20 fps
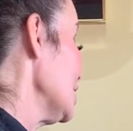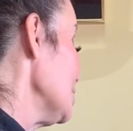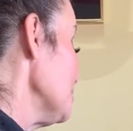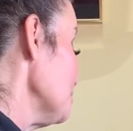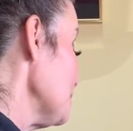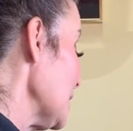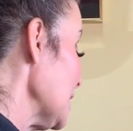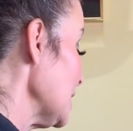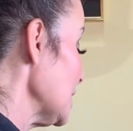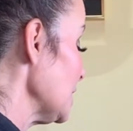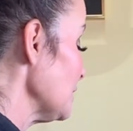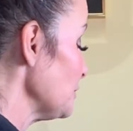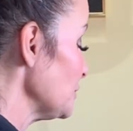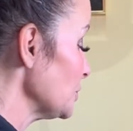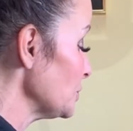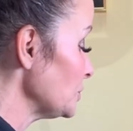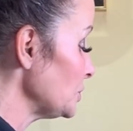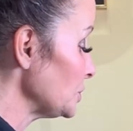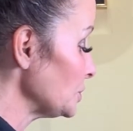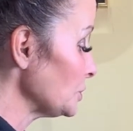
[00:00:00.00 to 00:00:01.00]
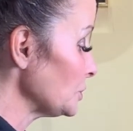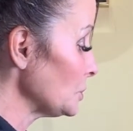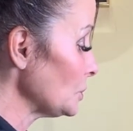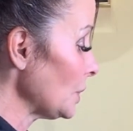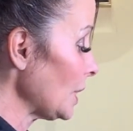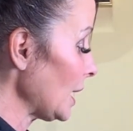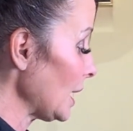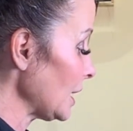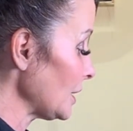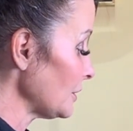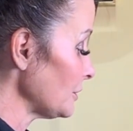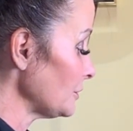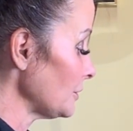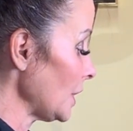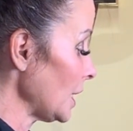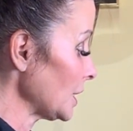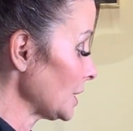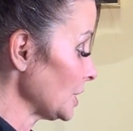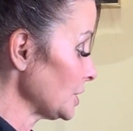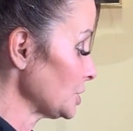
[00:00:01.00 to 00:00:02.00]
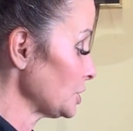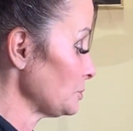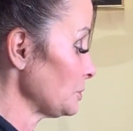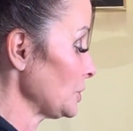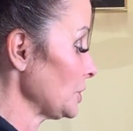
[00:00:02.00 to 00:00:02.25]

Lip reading: But if you do have a customer